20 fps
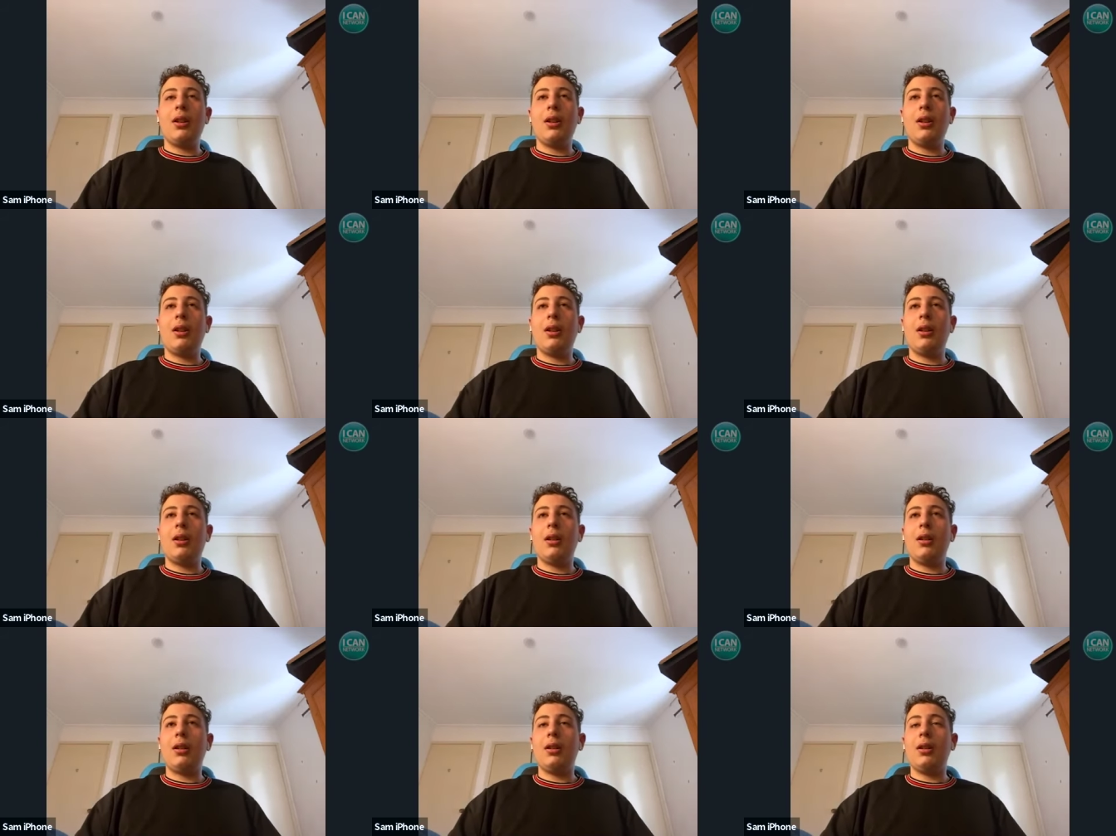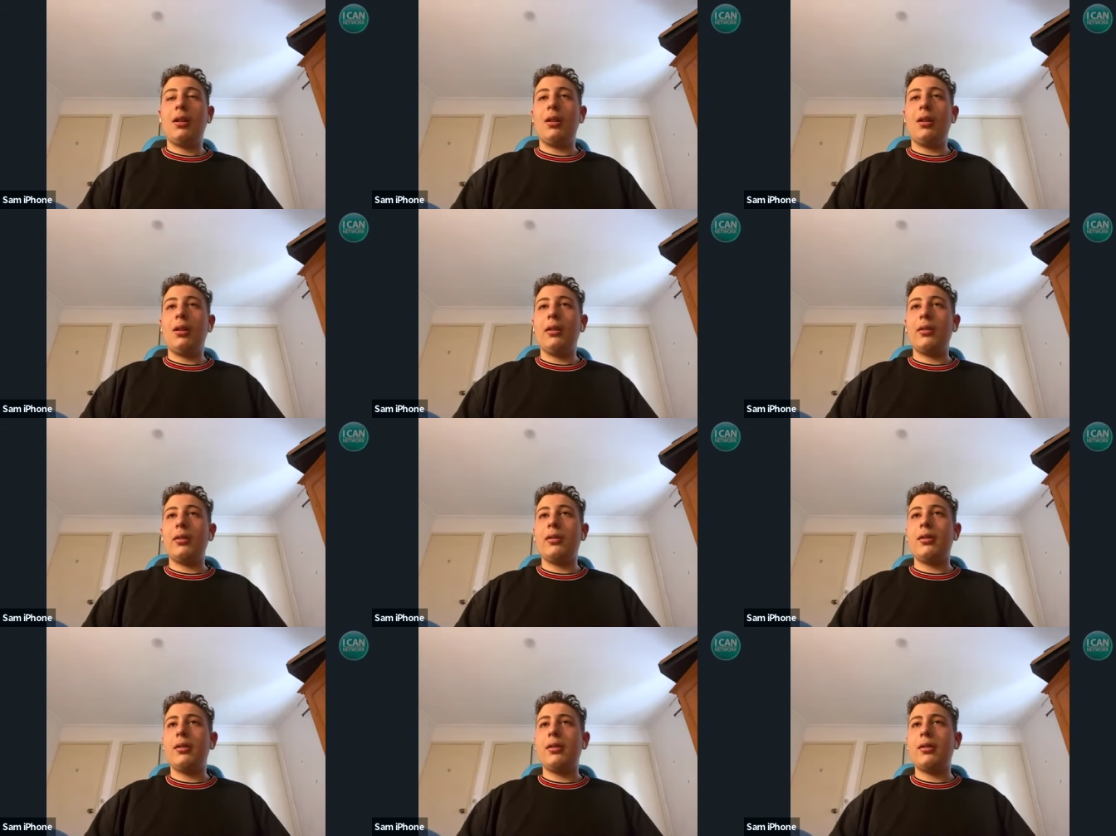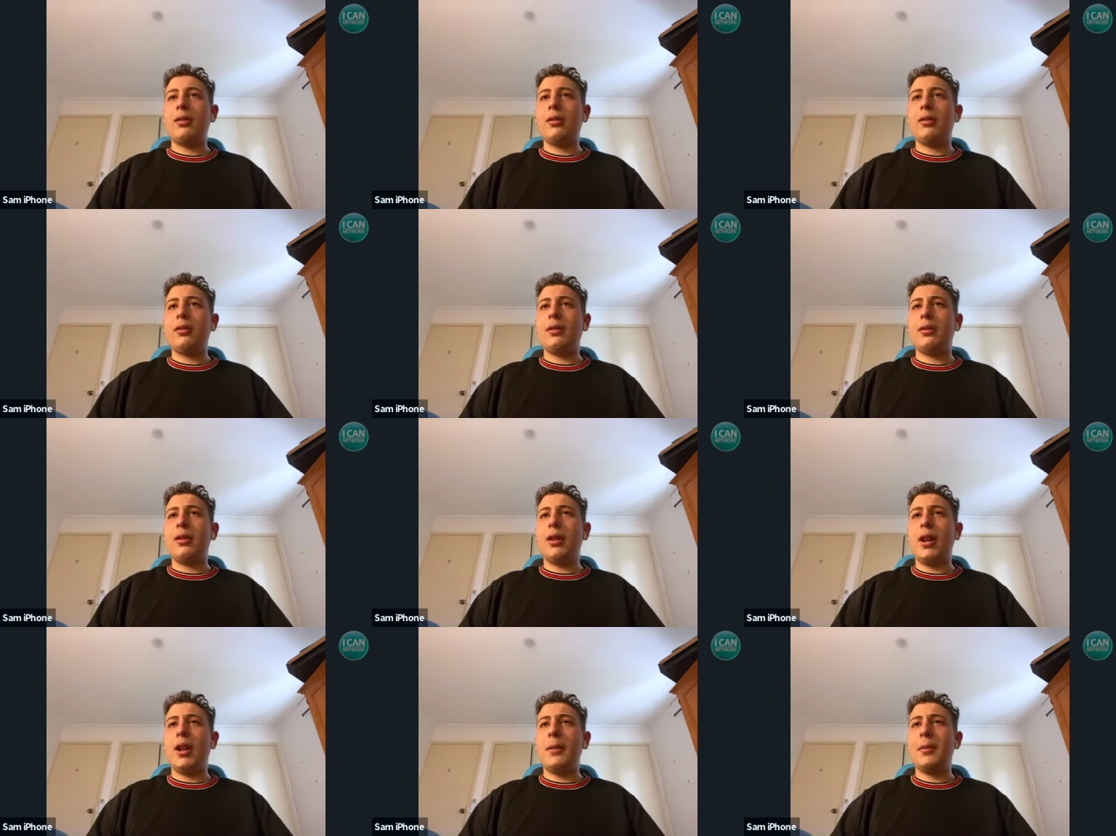Oz
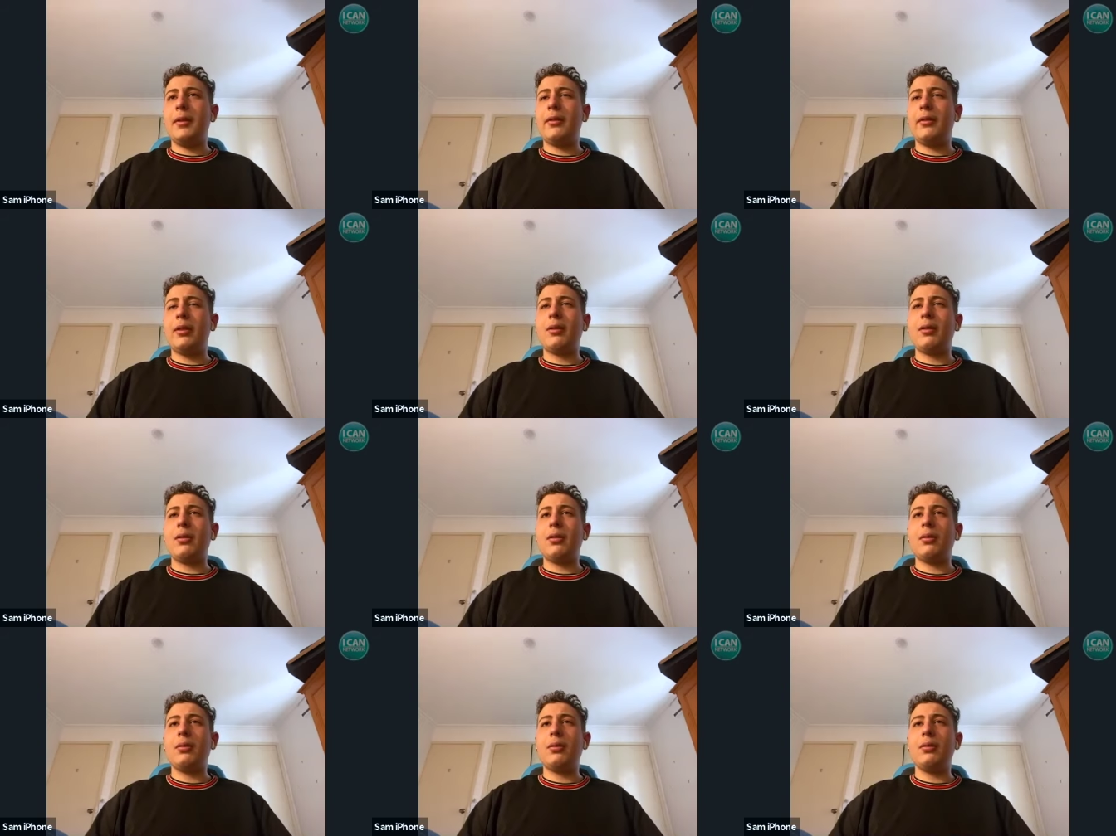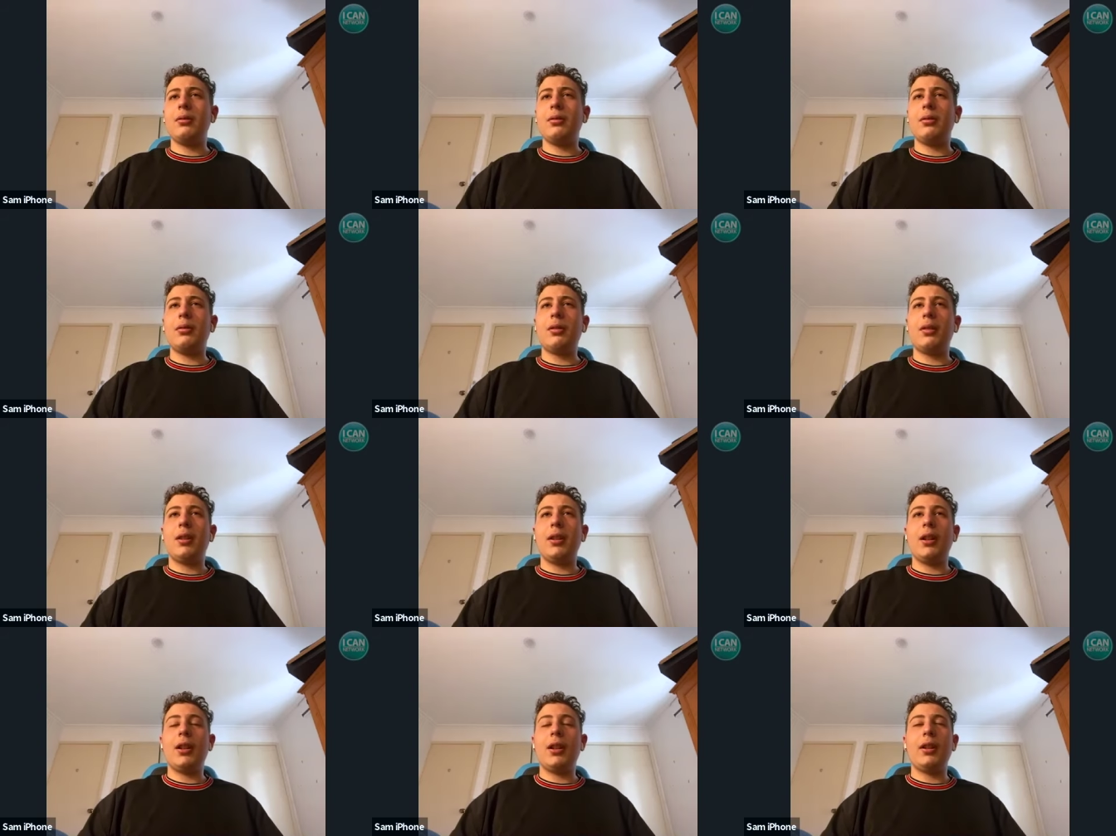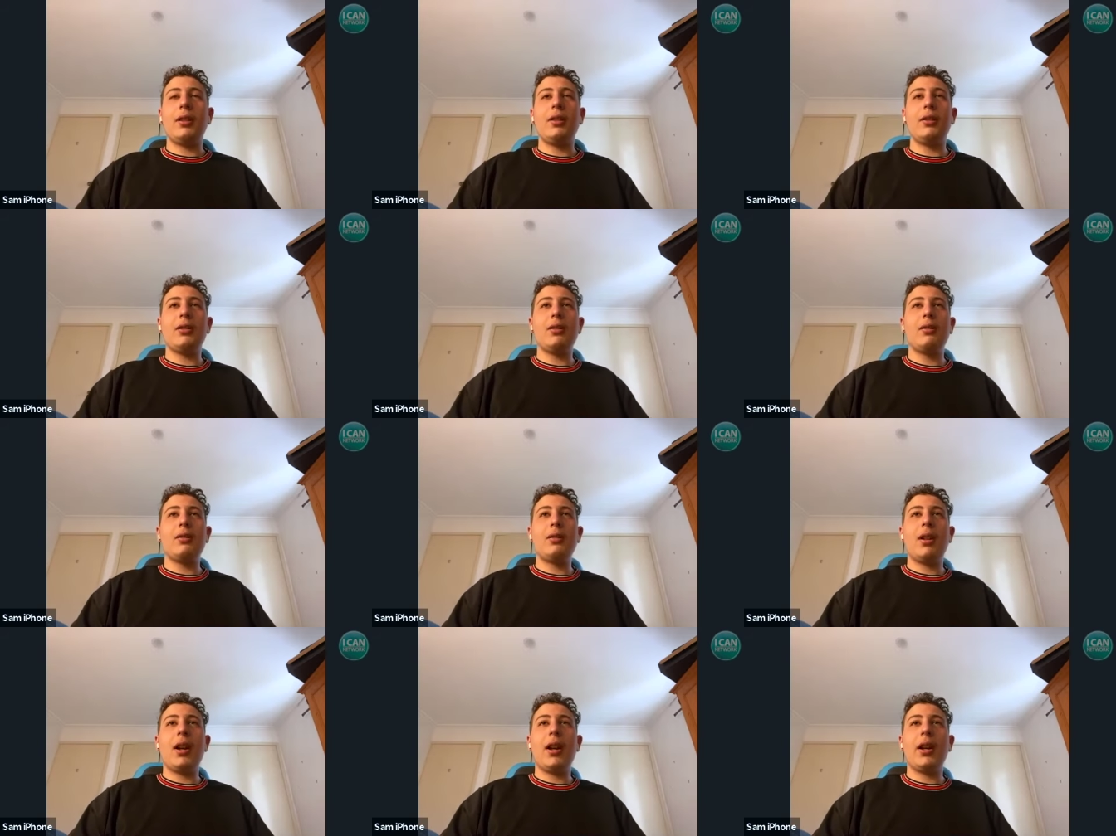Tap, I think it's called, and
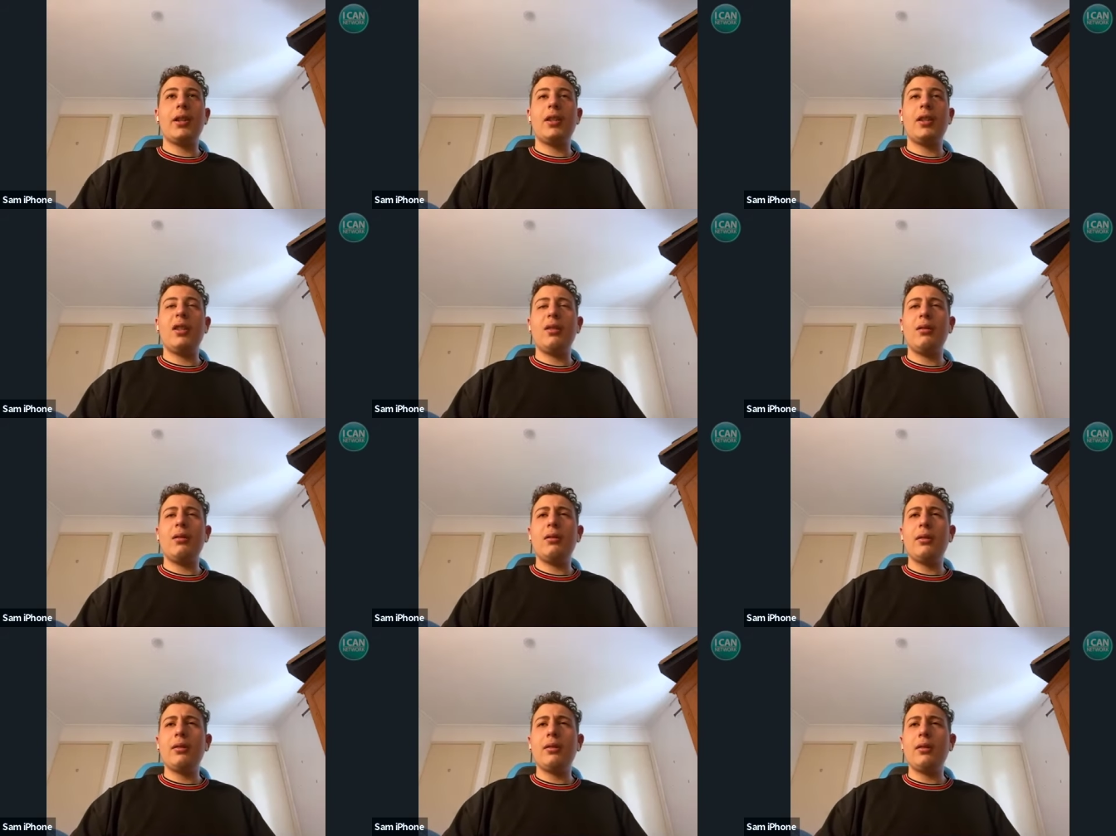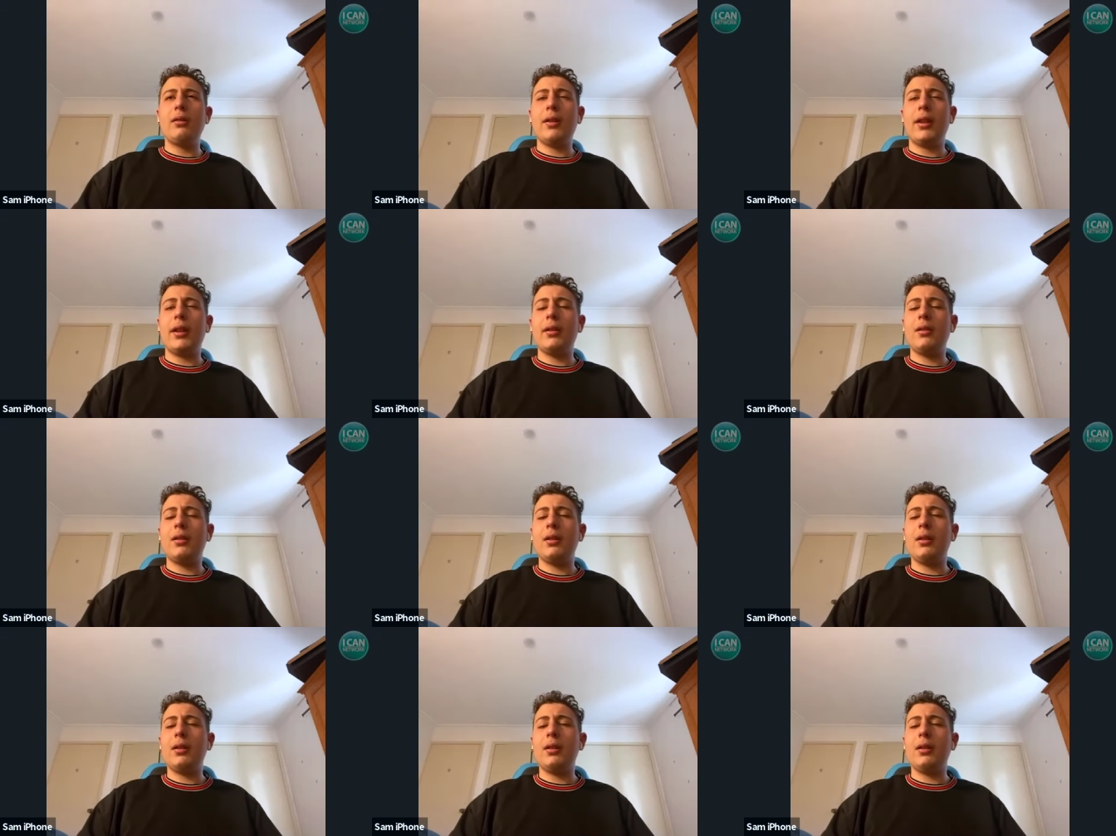IT News, I'd